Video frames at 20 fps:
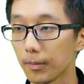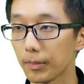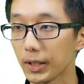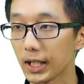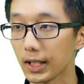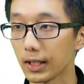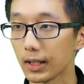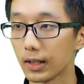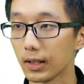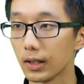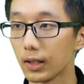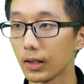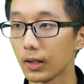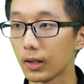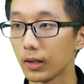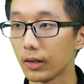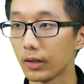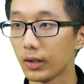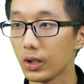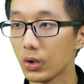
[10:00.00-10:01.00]
B.
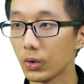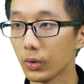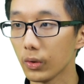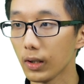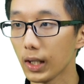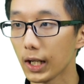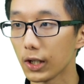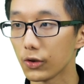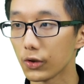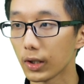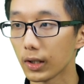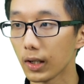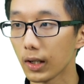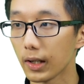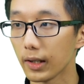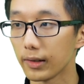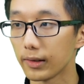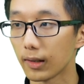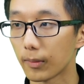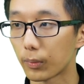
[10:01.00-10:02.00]
Neurulation
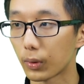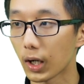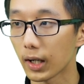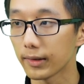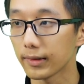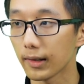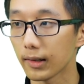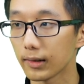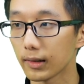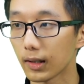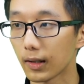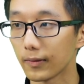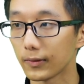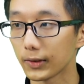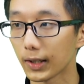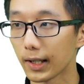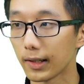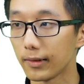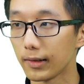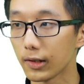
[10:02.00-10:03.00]
is the process of
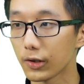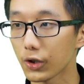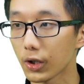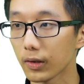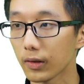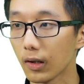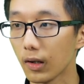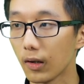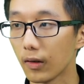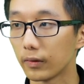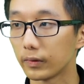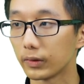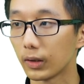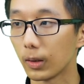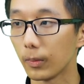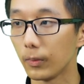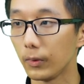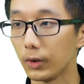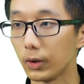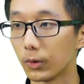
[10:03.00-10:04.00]
transition
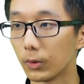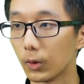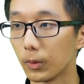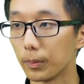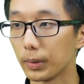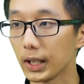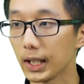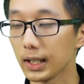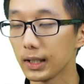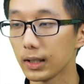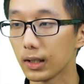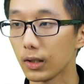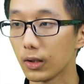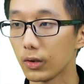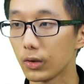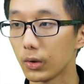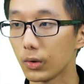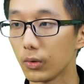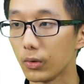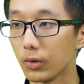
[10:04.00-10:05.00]
from neural plate
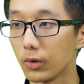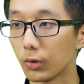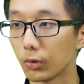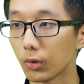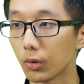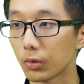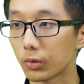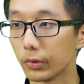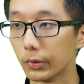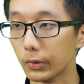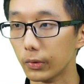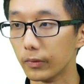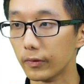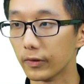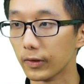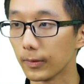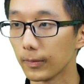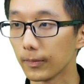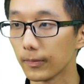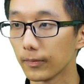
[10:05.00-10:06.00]
to neural groove.
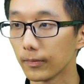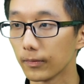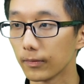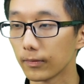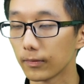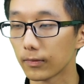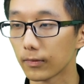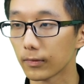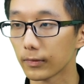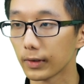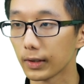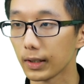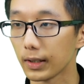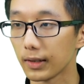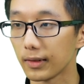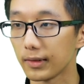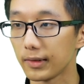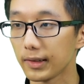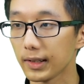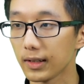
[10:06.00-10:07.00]

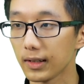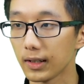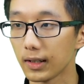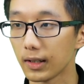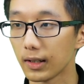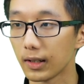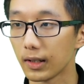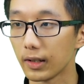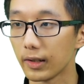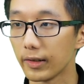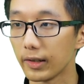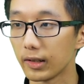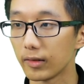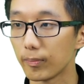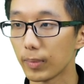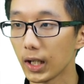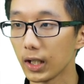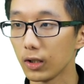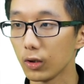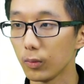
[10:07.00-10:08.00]
C.
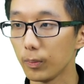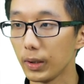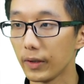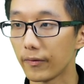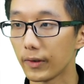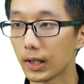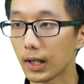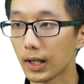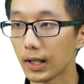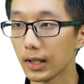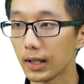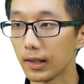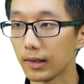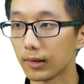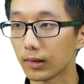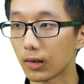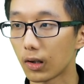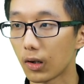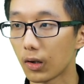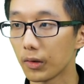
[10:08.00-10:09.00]
Spinal bifida
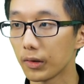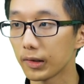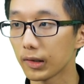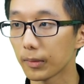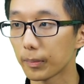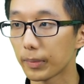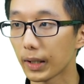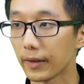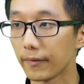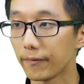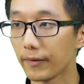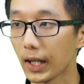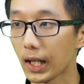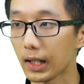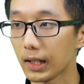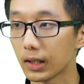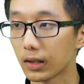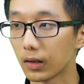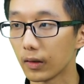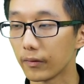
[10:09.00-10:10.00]
is caused by
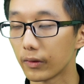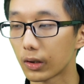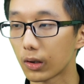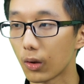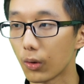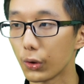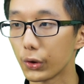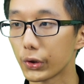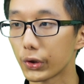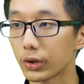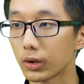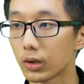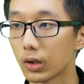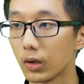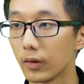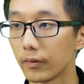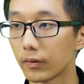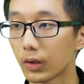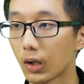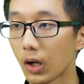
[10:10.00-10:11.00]
failure of closure
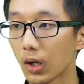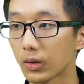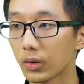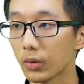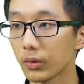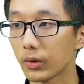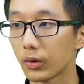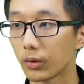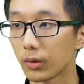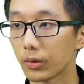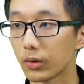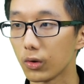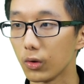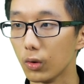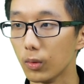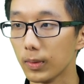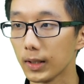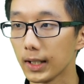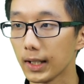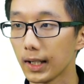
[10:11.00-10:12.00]
of caudal neural
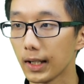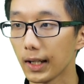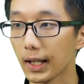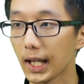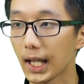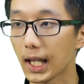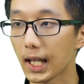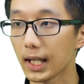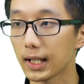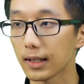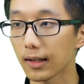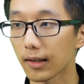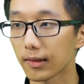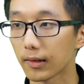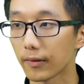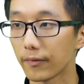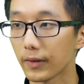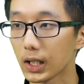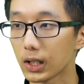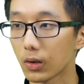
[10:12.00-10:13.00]
tube and is
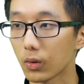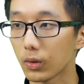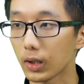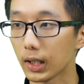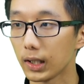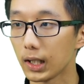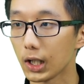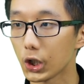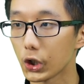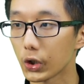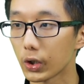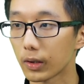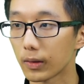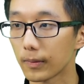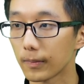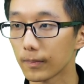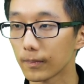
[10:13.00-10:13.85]
a fatal condition.